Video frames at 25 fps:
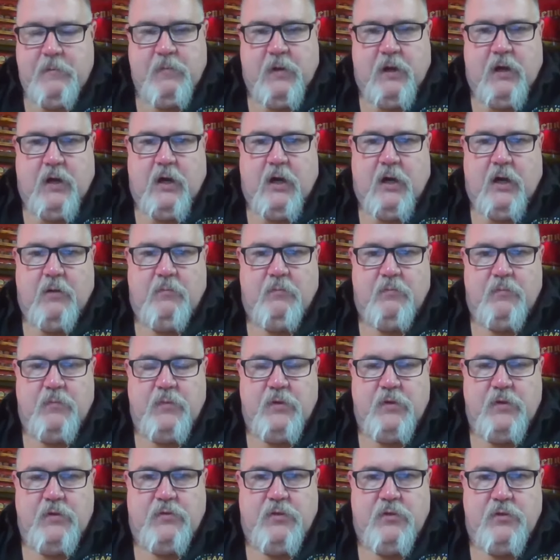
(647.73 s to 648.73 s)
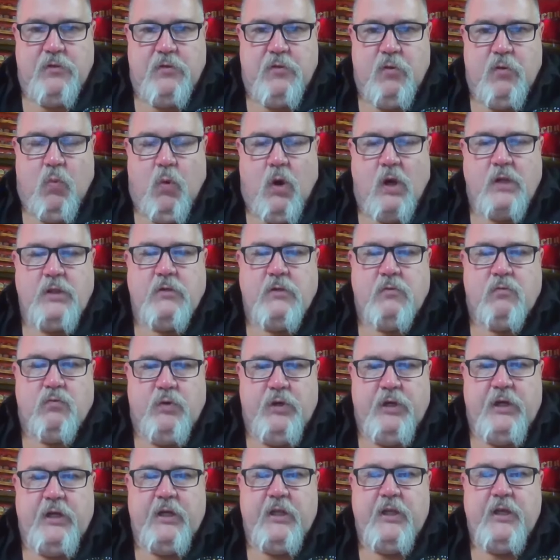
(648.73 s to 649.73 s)
Um, the, one that
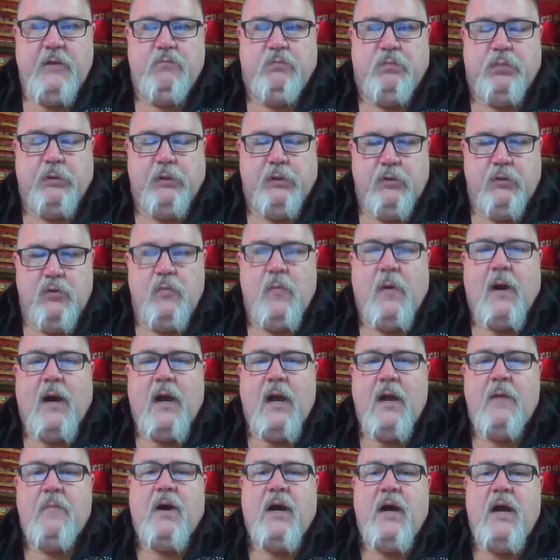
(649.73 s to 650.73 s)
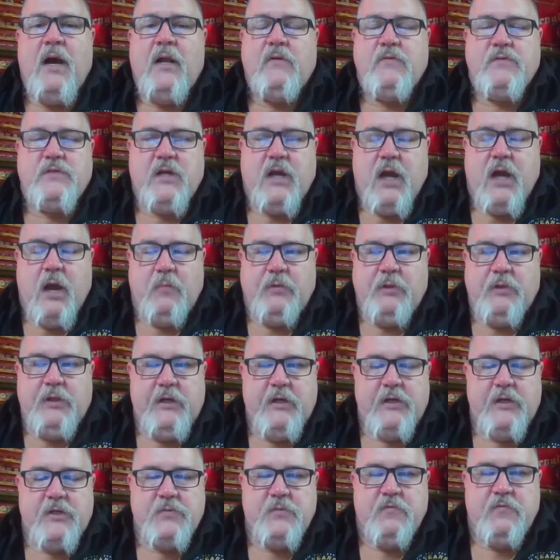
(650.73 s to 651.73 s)
really blew my mind was a couple of
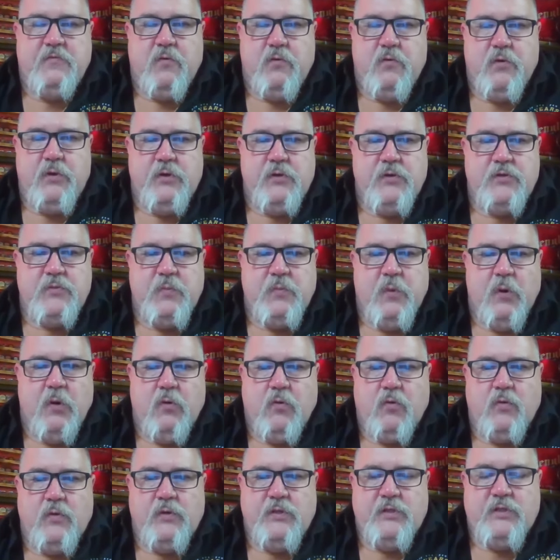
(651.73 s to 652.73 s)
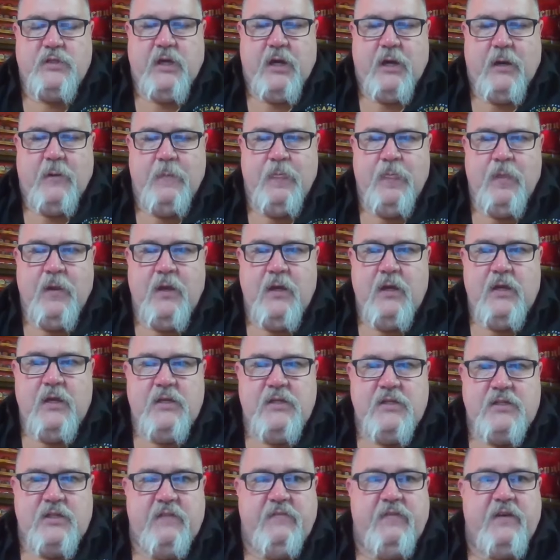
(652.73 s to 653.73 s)
years before you spoke was um,
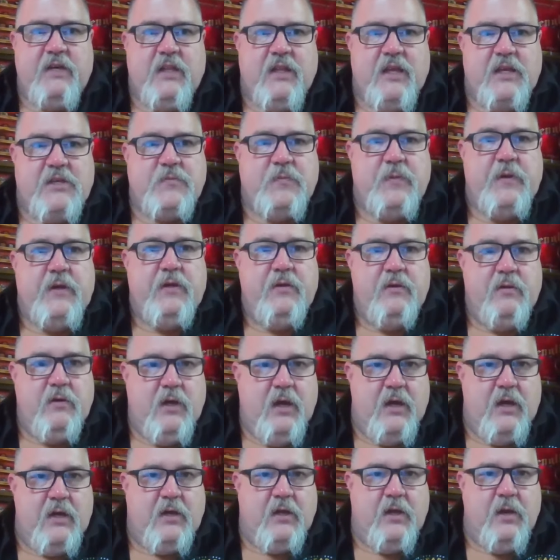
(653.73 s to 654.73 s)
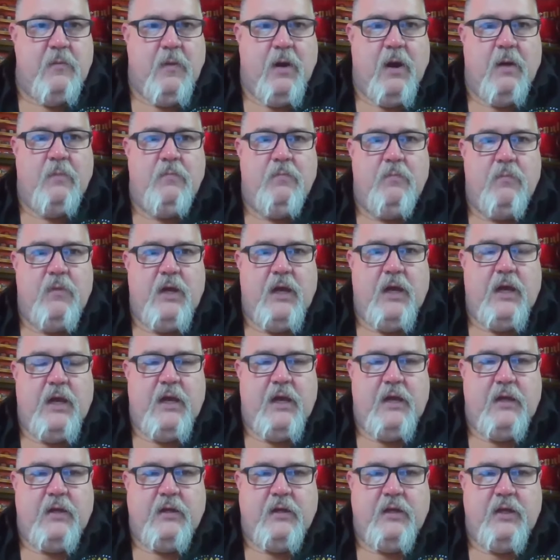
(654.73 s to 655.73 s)
Stevie Gillespie had come up
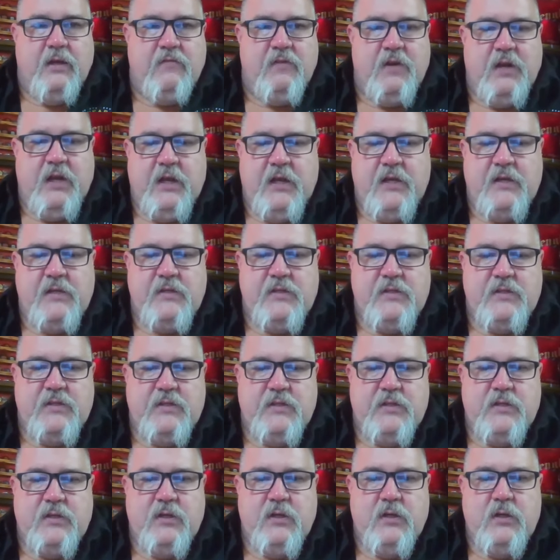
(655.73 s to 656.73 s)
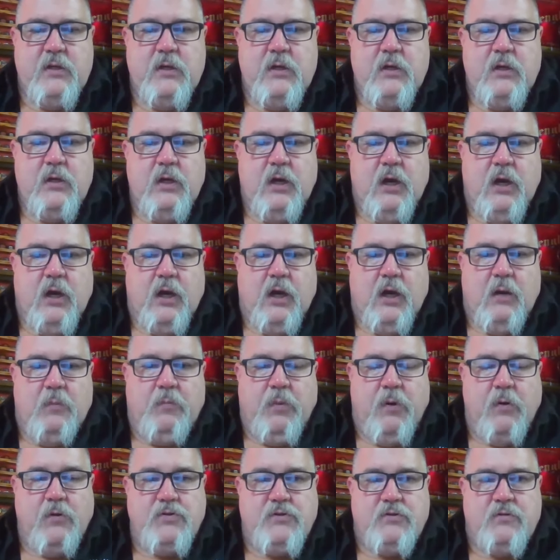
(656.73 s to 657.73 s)
and given his uh,
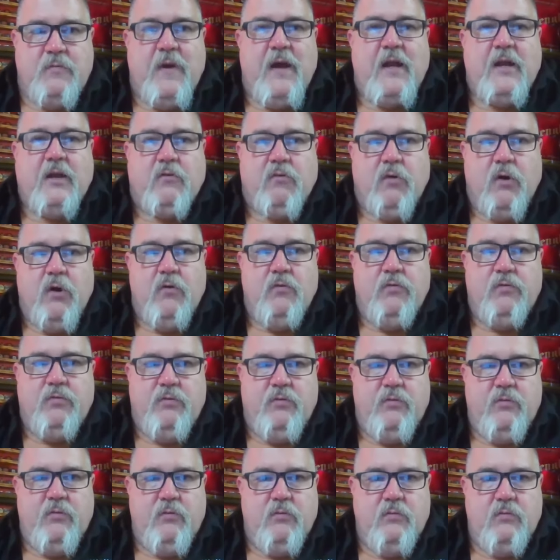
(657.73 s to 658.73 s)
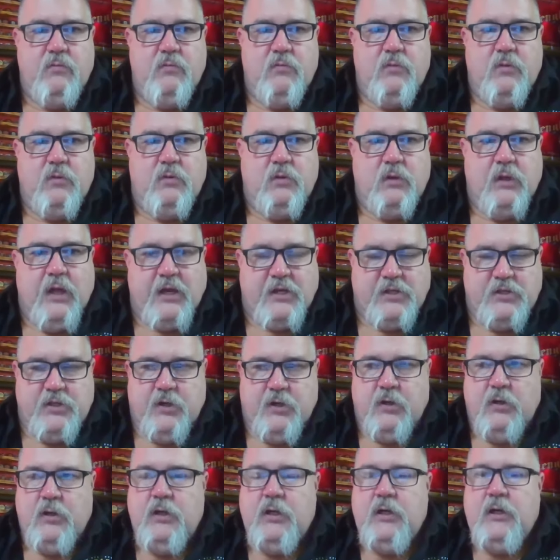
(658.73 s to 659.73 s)
post traumatic growth
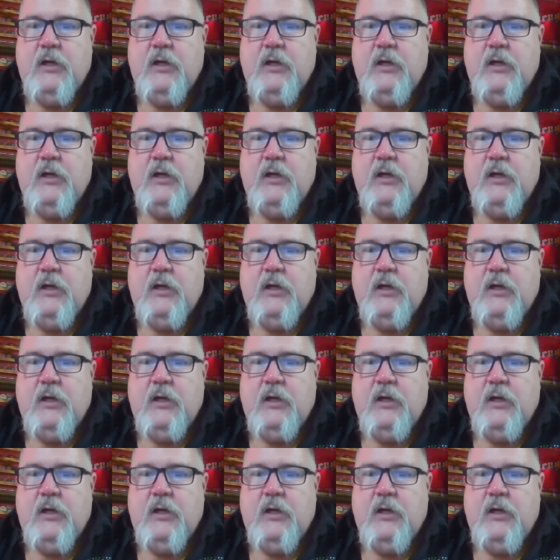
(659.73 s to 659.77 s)
lecture.